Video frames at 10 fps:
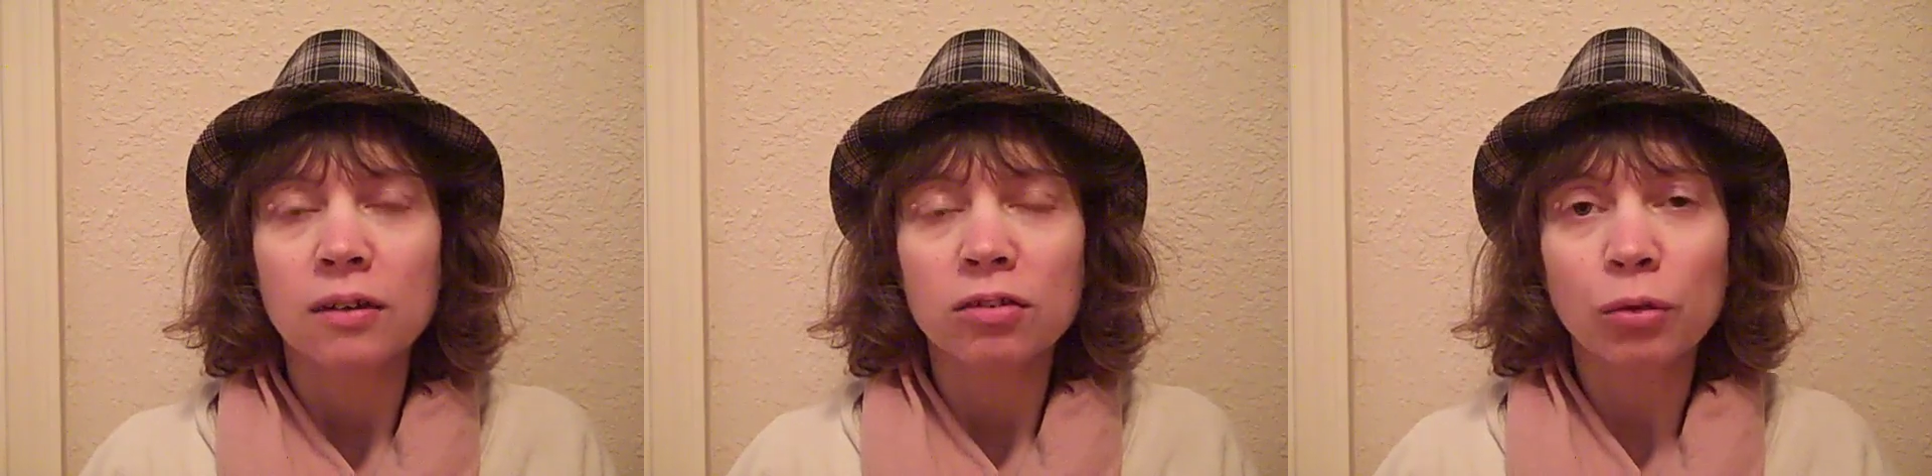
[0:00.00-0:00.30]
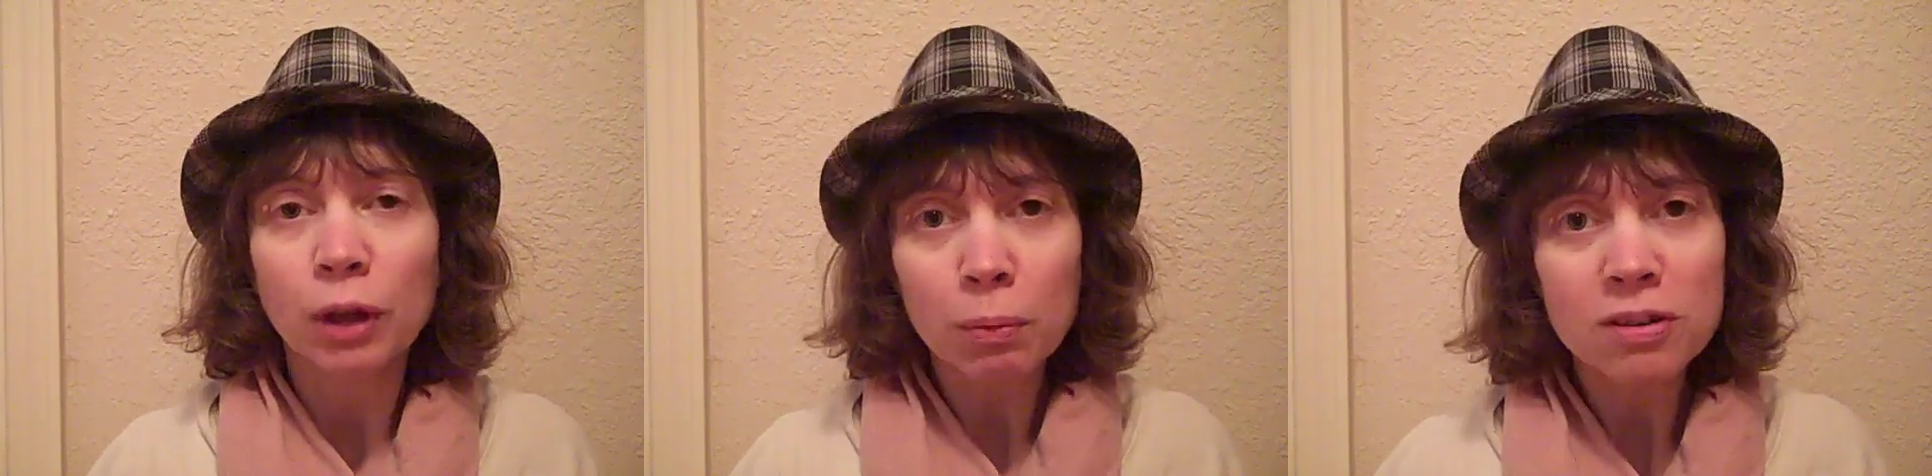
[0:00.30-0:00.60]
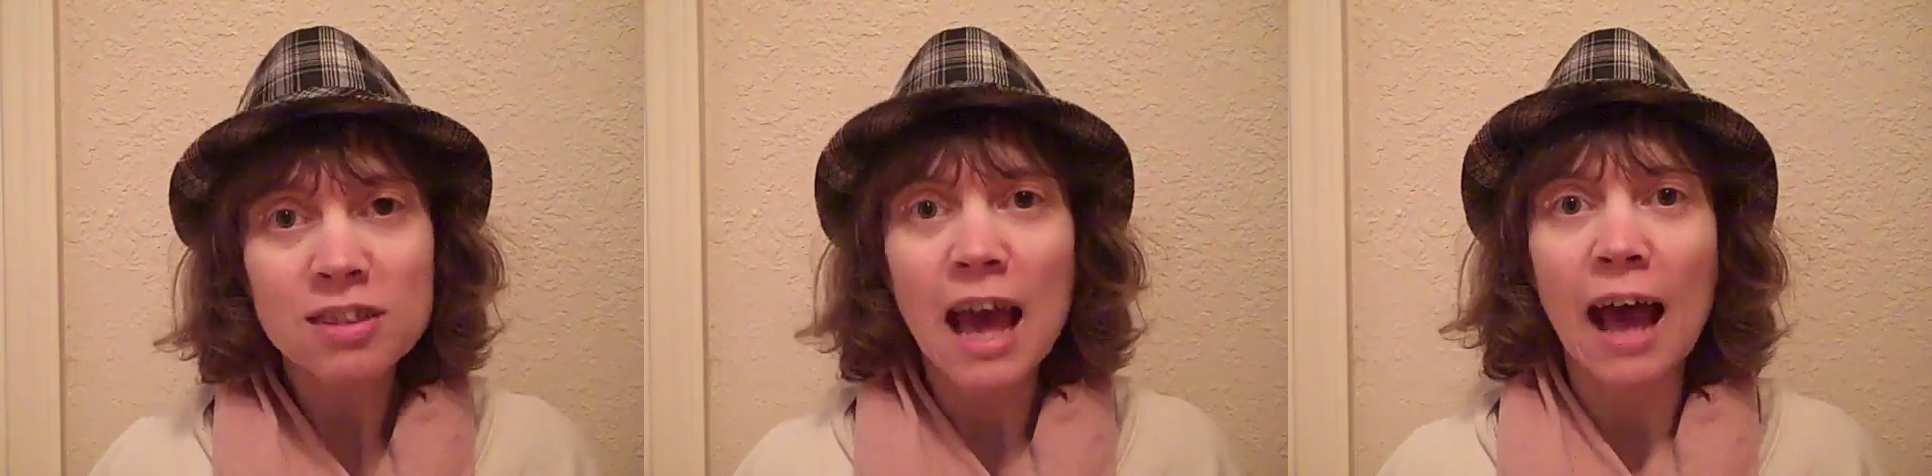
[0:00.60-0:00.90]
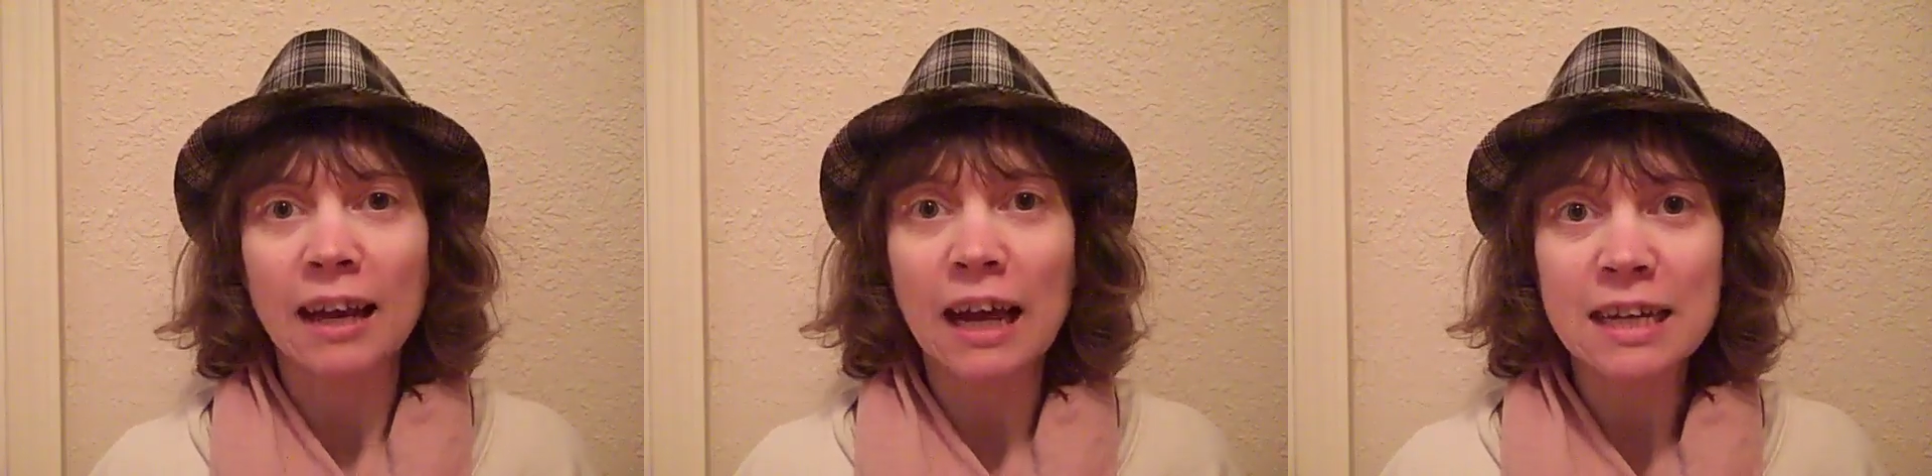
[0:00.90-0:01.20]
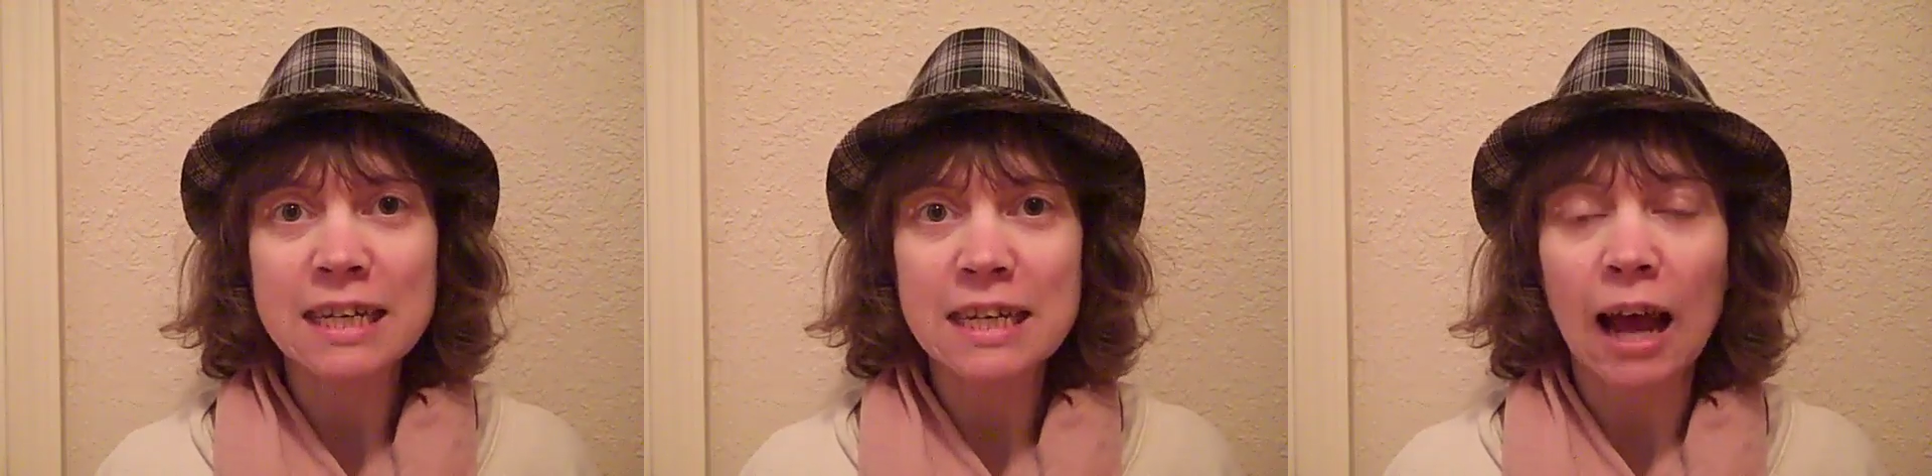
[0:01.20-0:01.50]
So there was that.
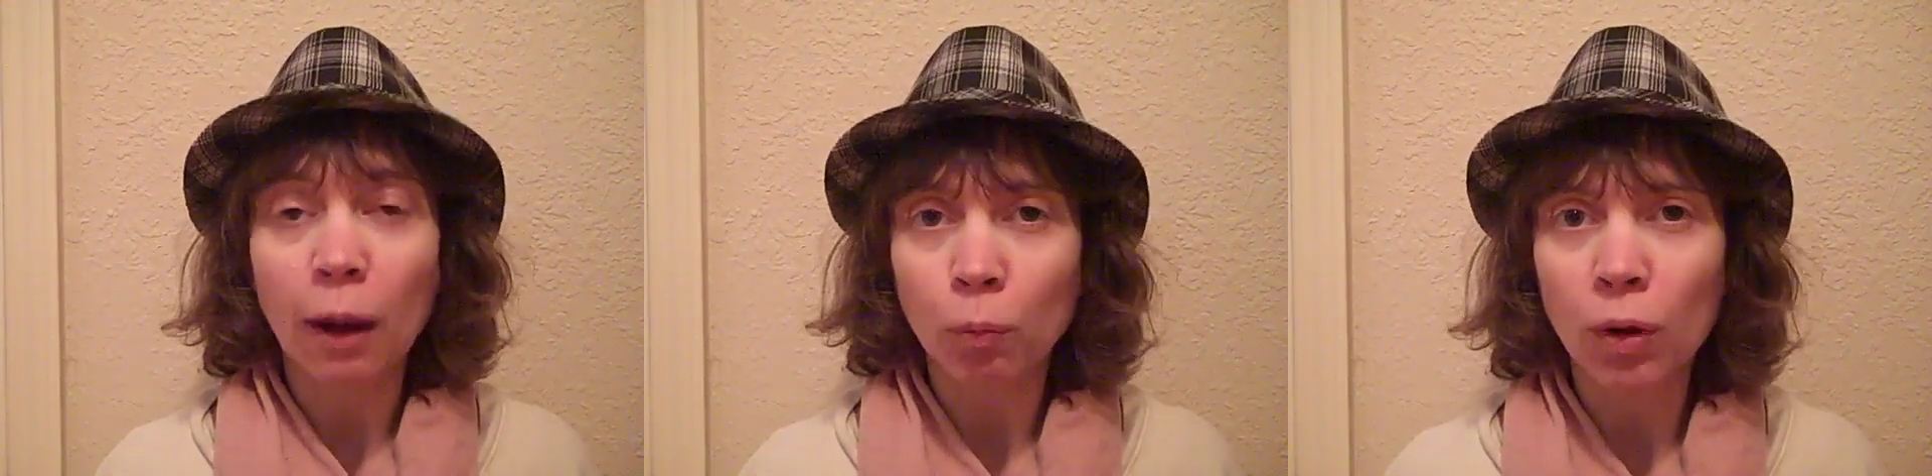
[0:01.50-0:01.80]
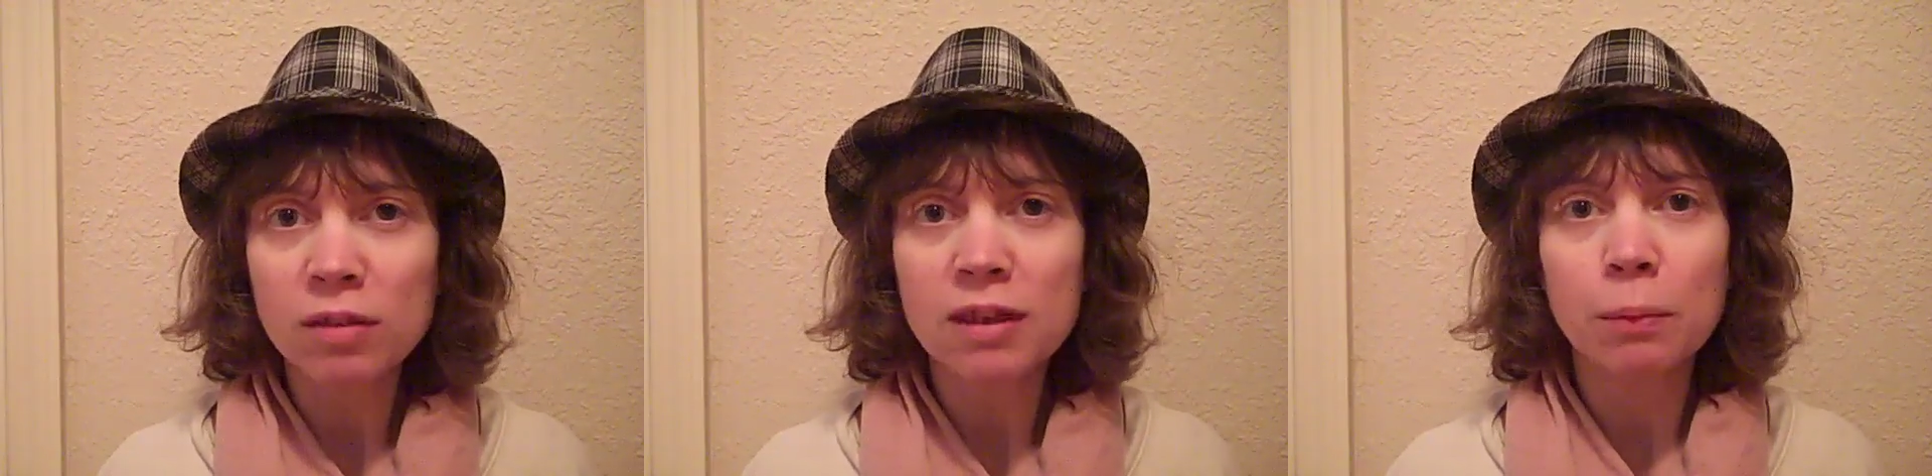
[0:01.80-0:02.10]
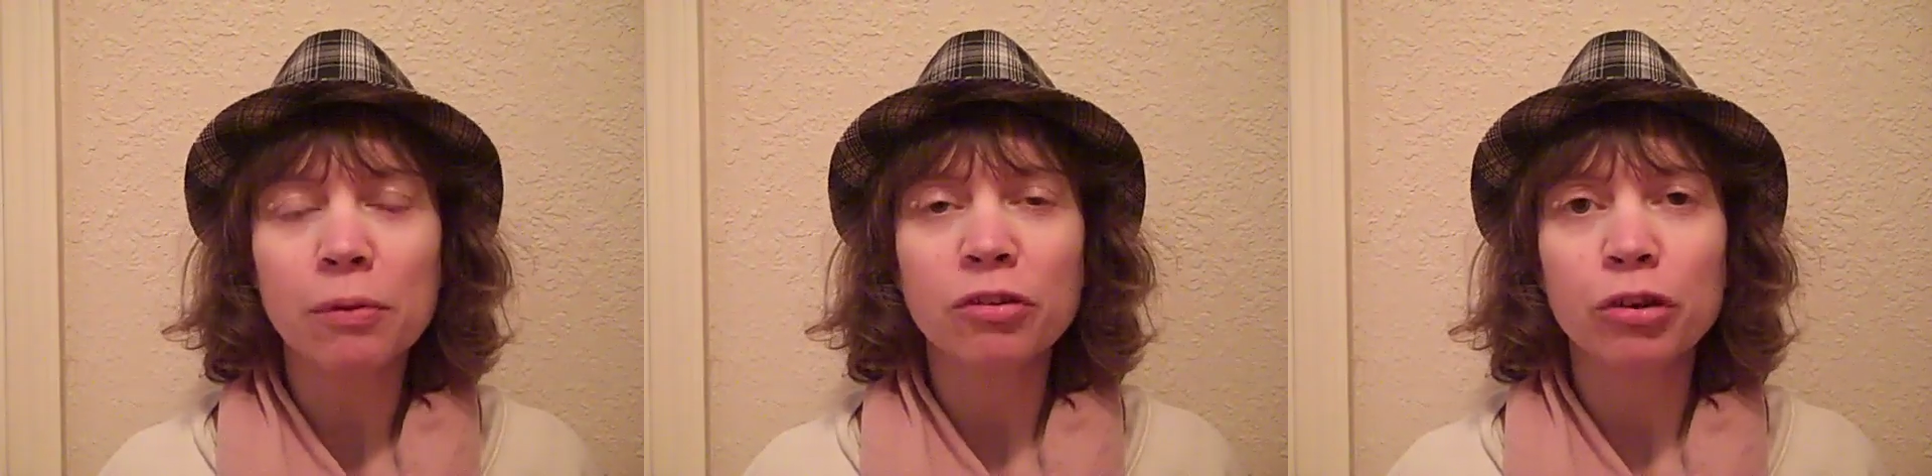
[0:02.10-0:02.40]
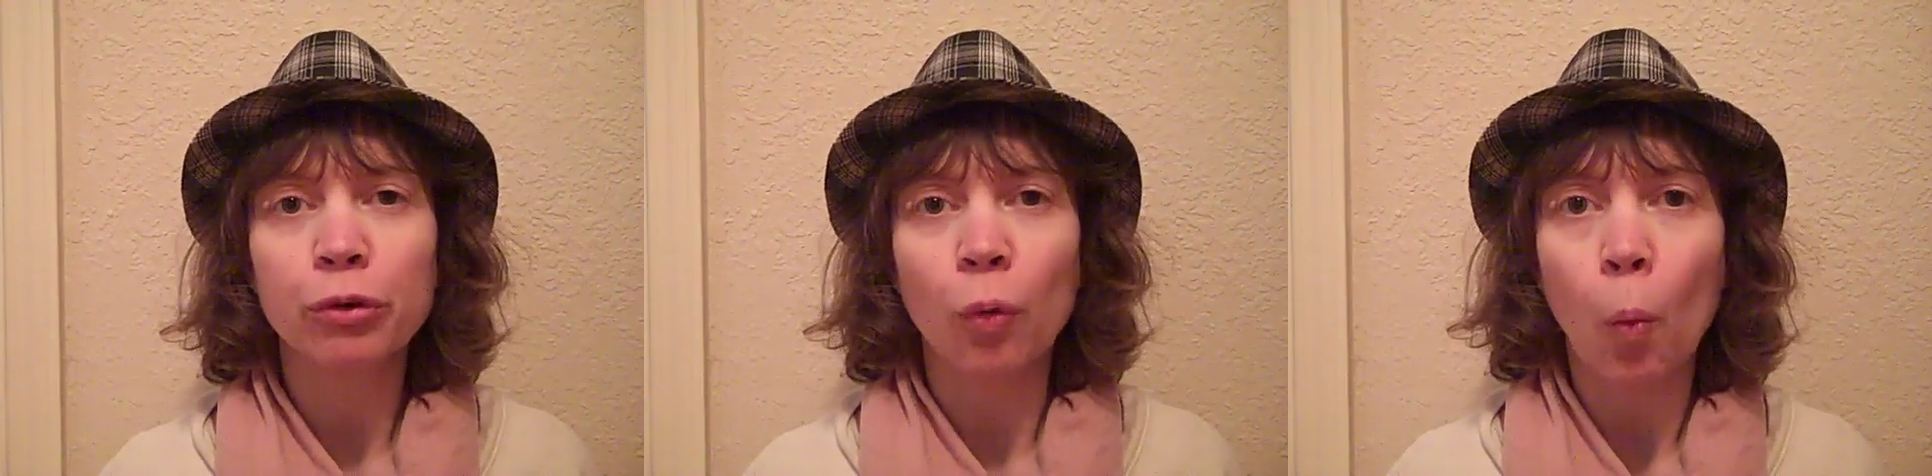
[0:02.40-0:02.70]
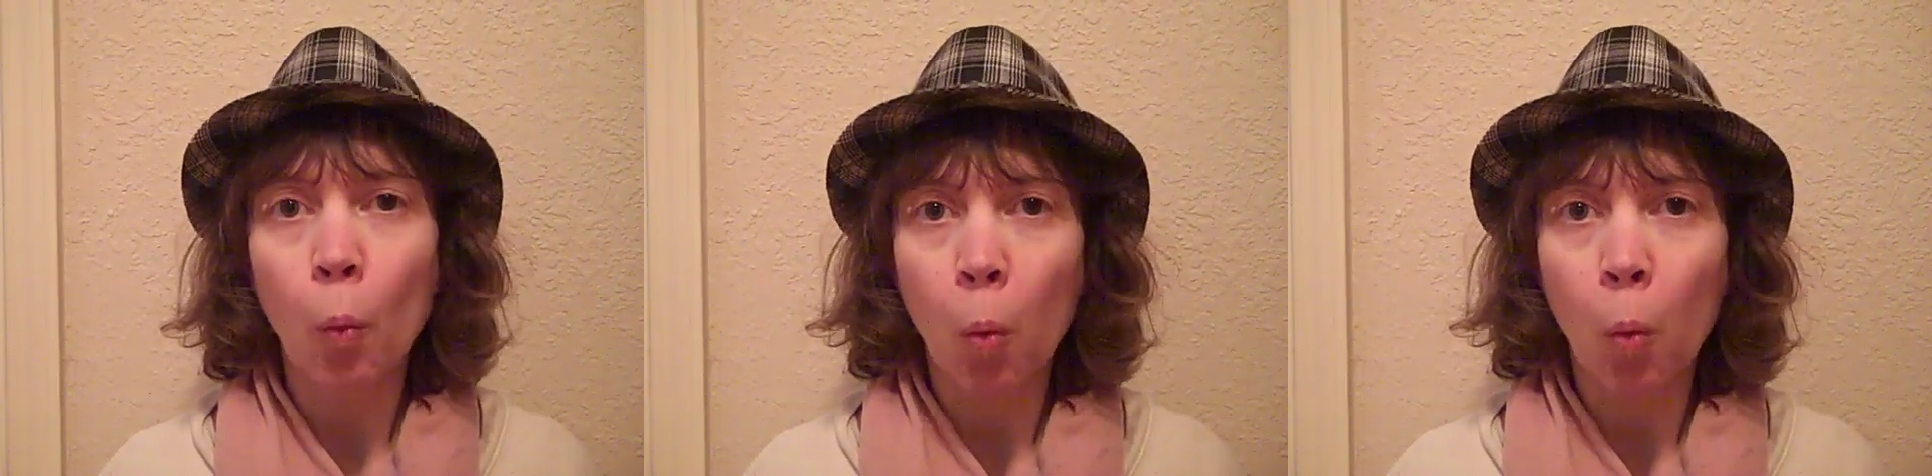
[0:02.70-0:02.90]
I was able to